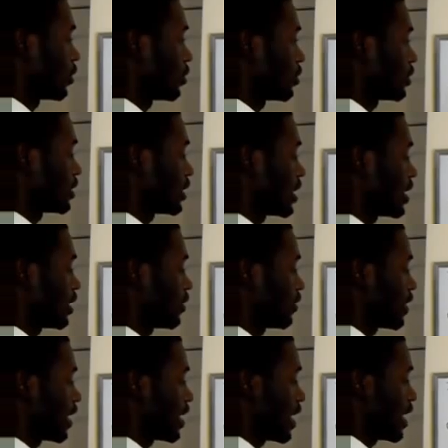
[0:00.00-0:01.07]
cosine
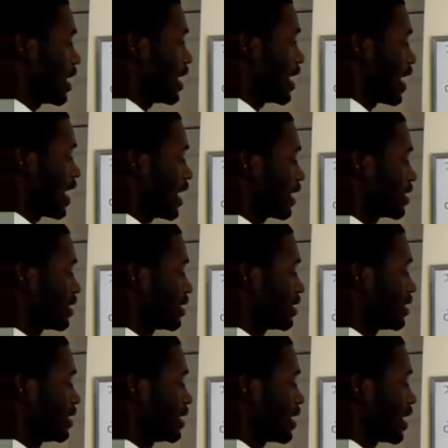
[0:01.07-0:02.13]
of like ax
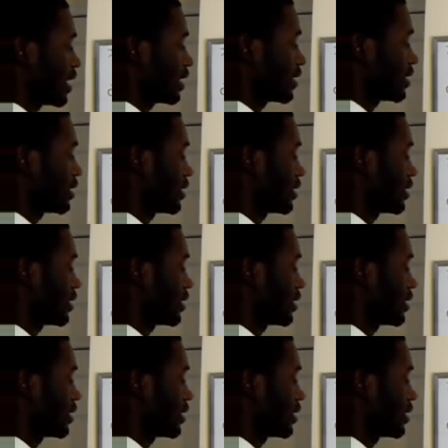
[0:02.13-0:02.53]
dx,